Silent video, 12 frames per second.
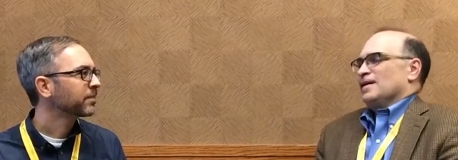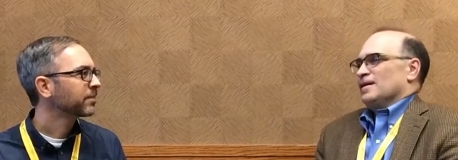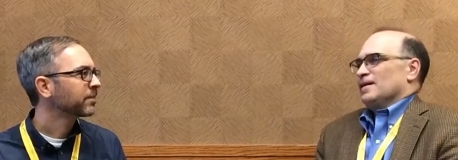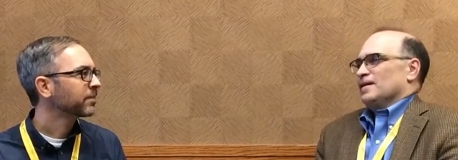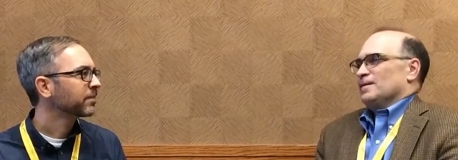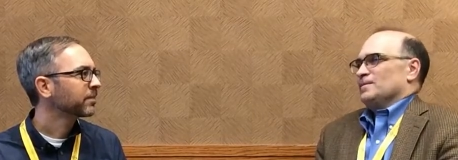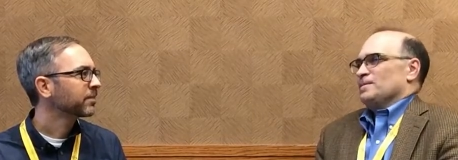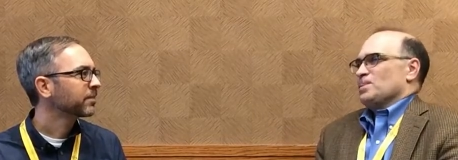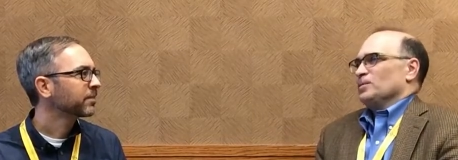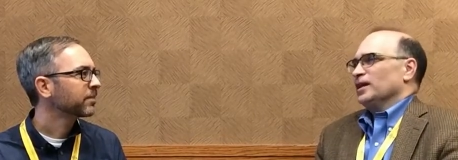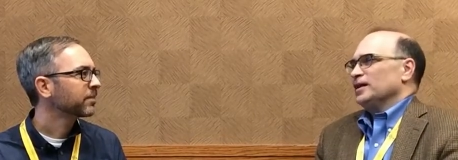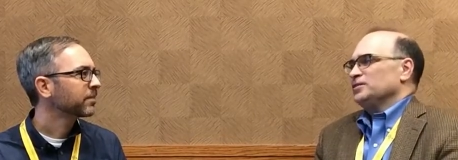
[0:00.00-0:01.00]
Speaker 1: Um,
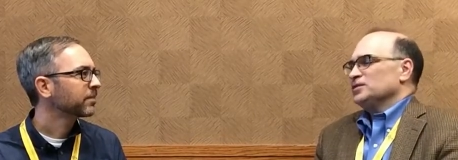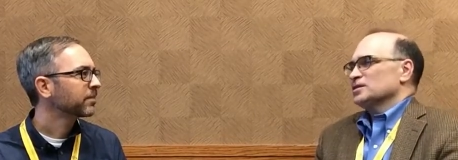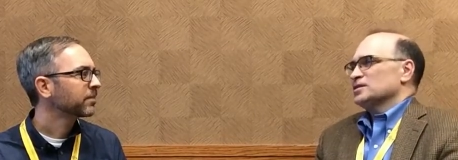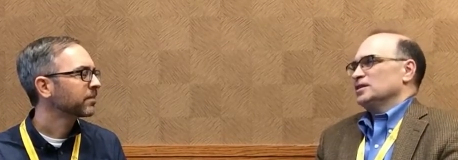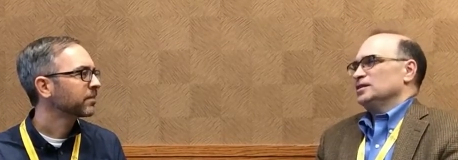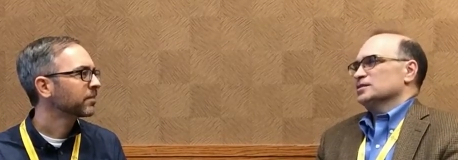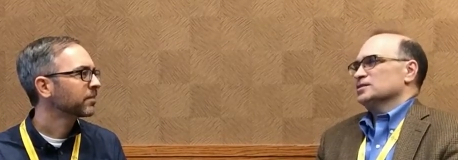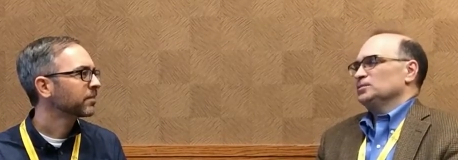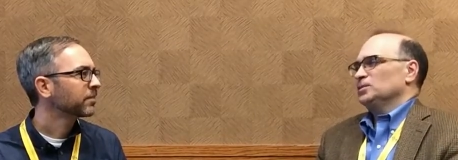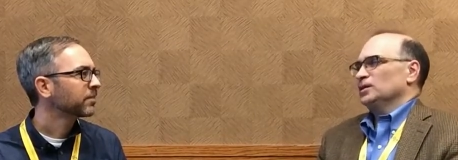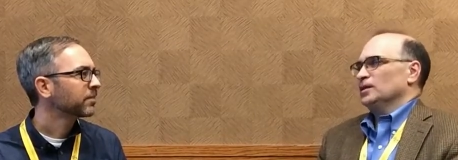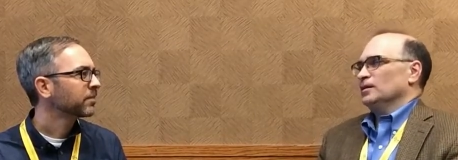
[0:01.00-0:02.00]
life in the city is
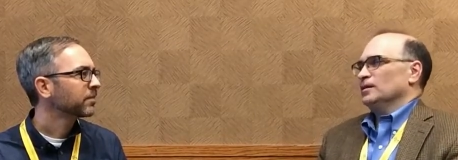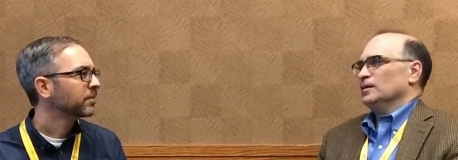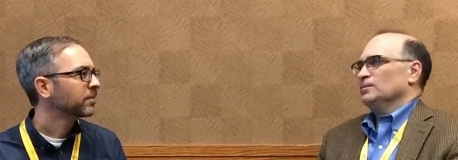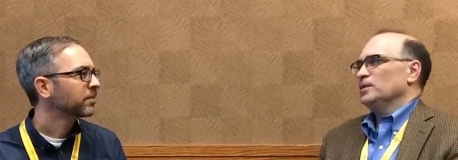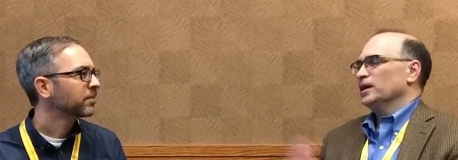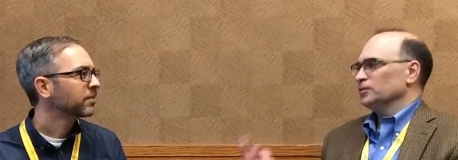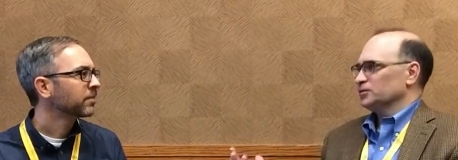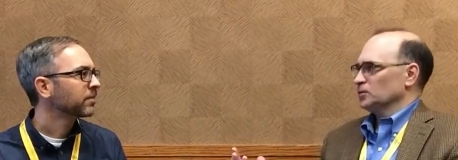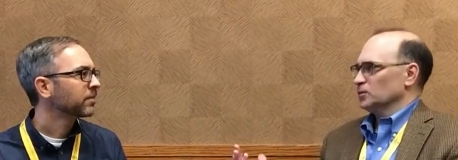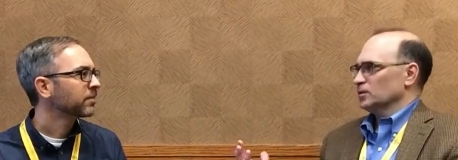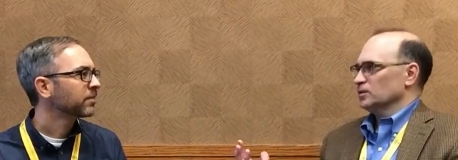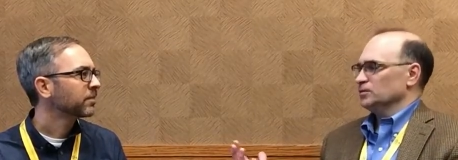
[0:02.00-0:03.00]
simply a, a
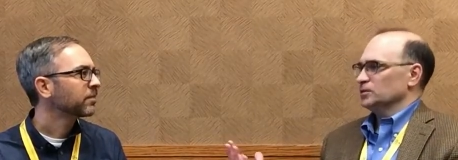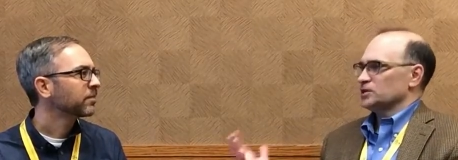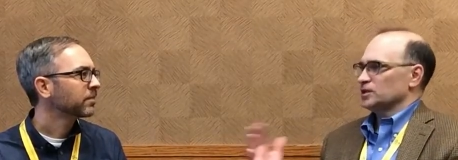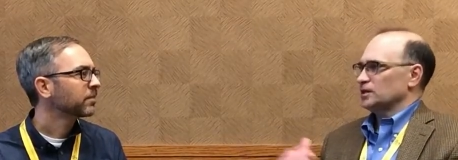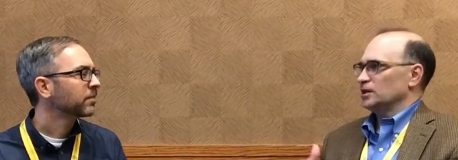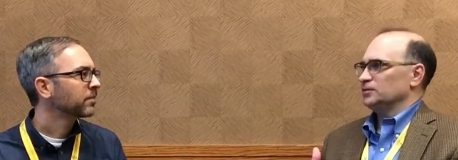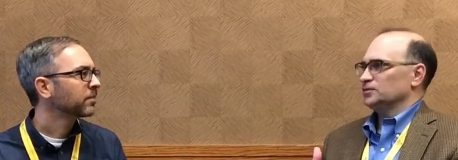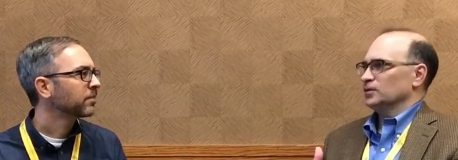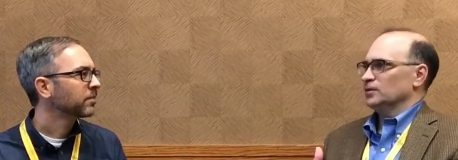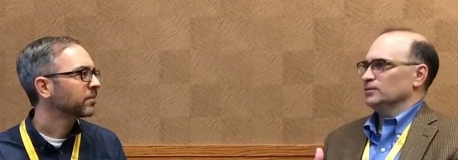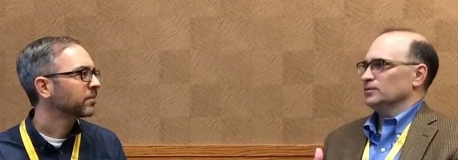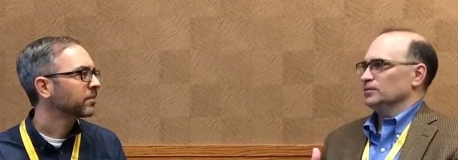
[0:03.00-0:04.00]
metaphor, which I take
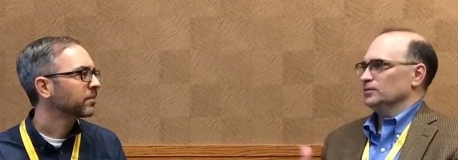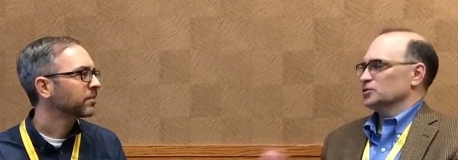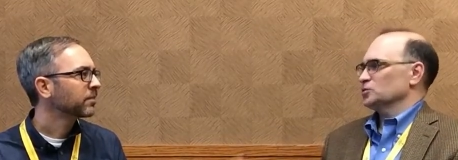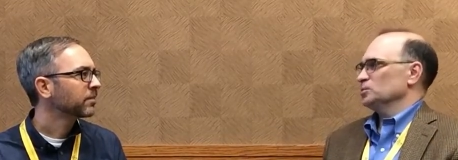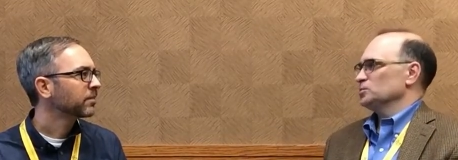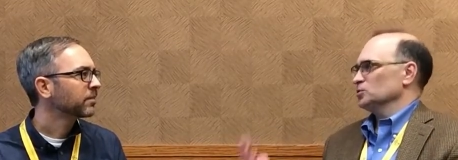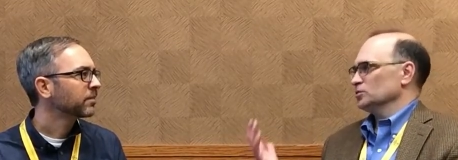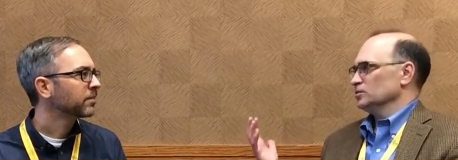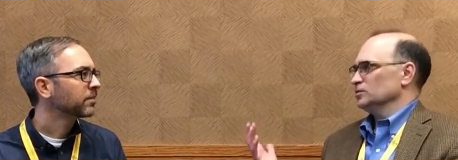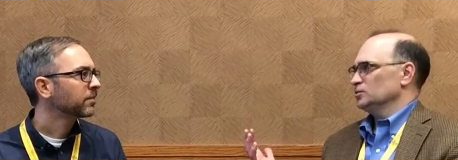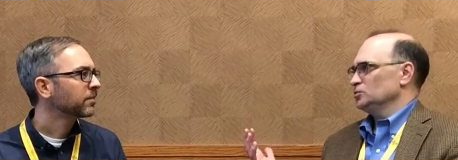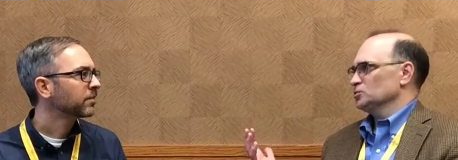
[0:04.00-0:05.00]
from Scripture,
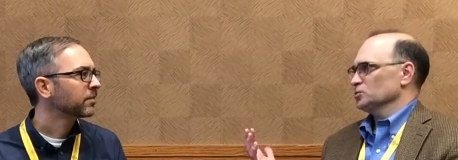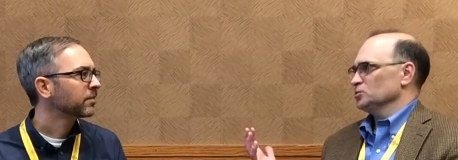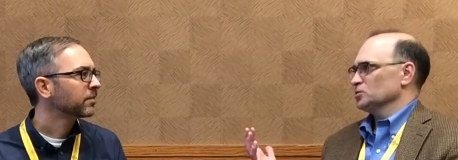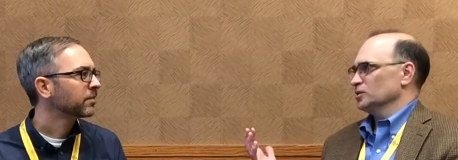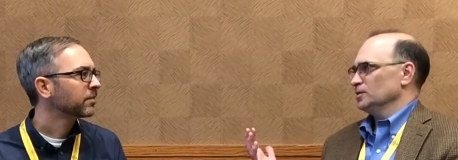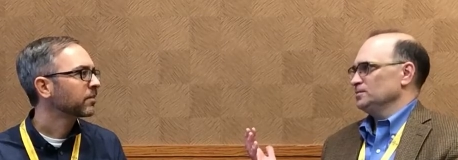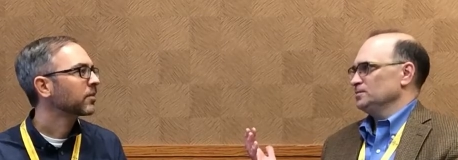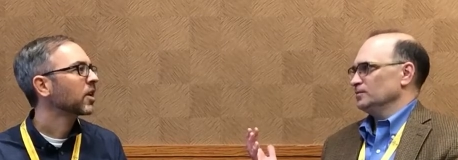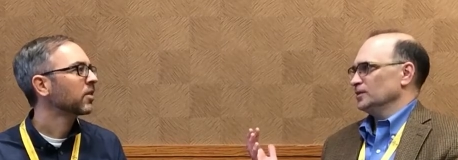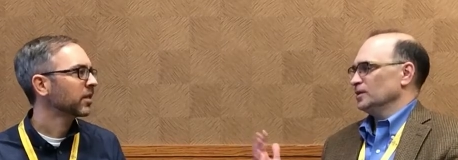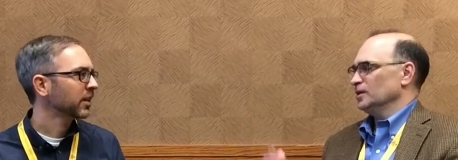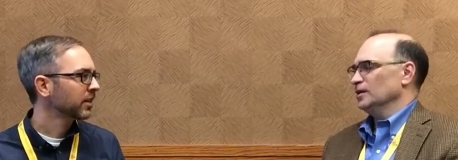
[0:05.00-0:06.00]
the New Jerusalem.
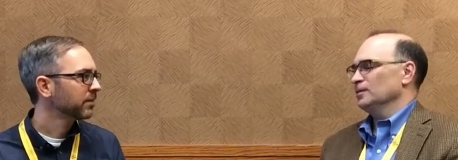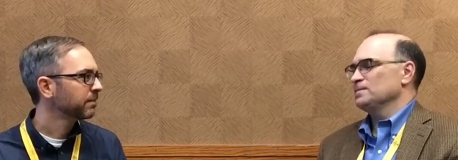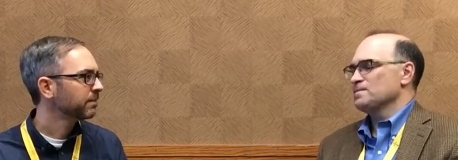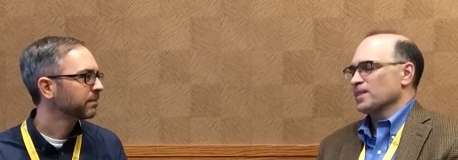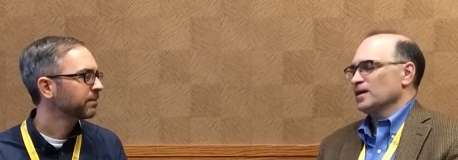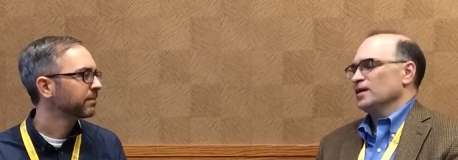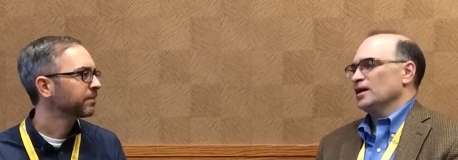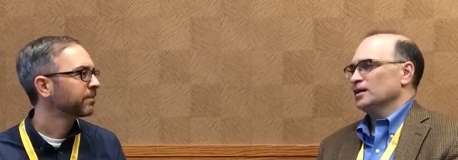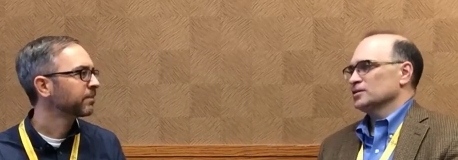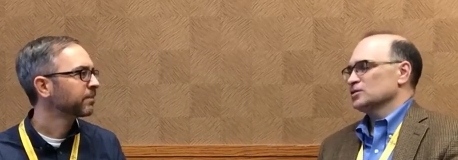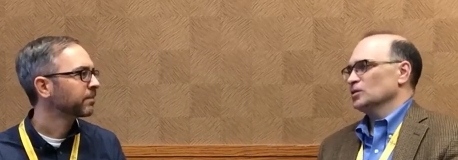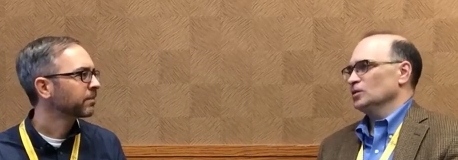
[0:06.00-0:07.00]
Okay. Um,
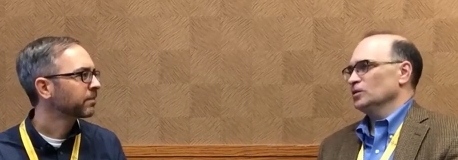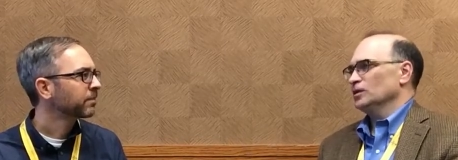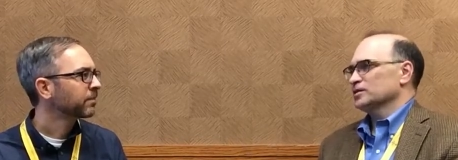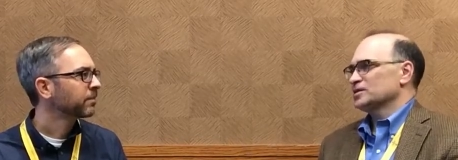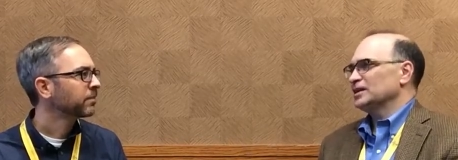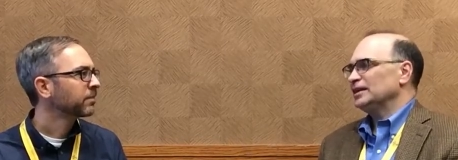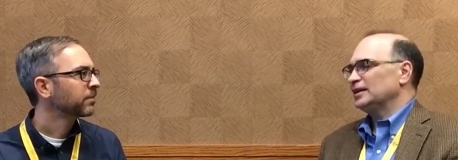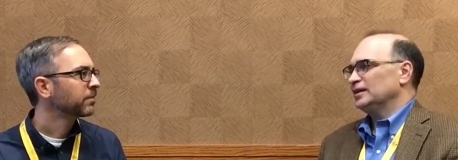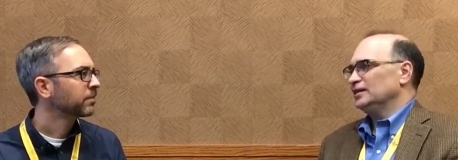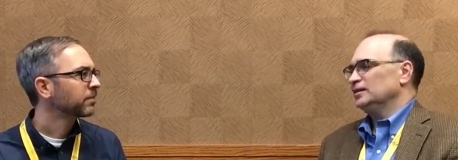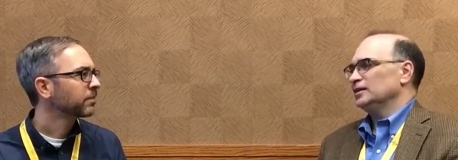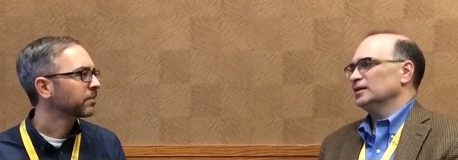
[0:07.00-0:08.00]
and so a
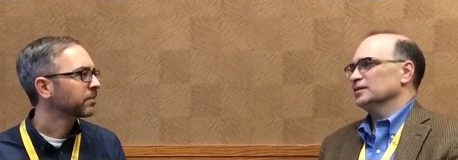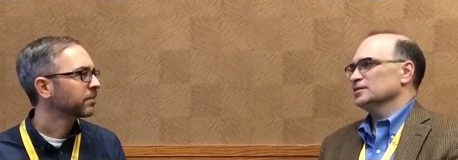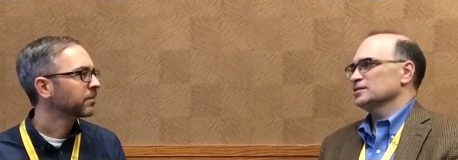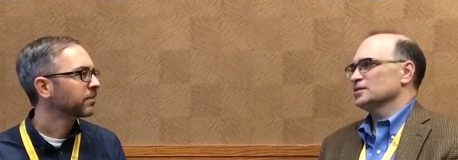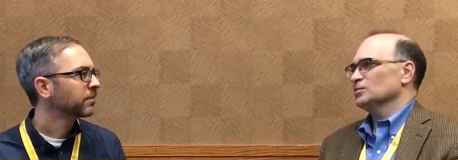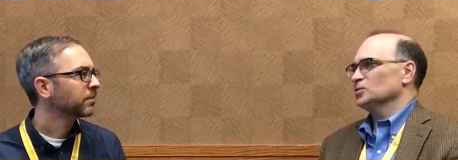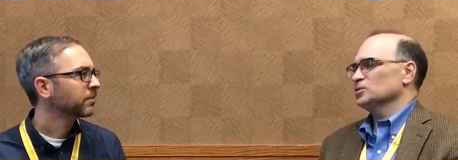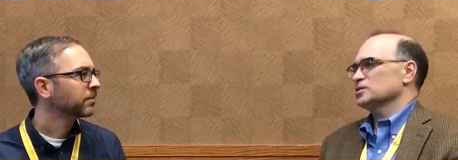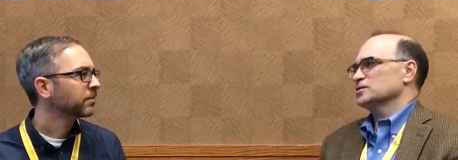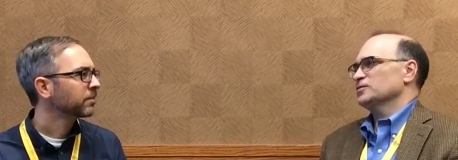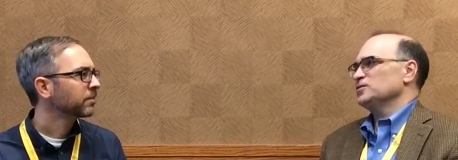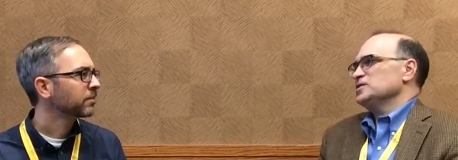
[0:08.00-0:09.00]
city is the most
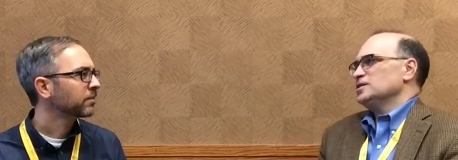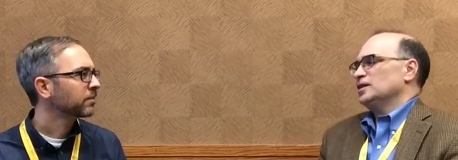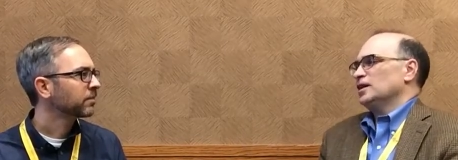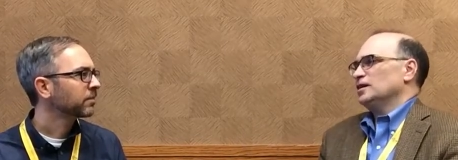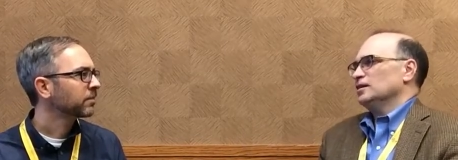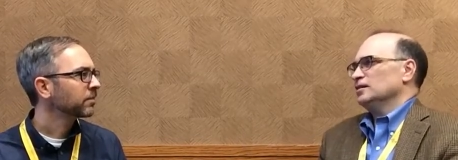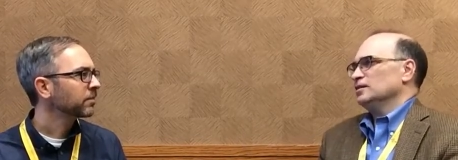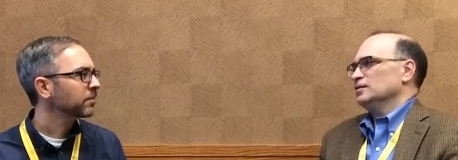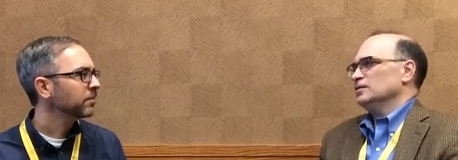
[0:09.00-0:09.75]
sophisticated,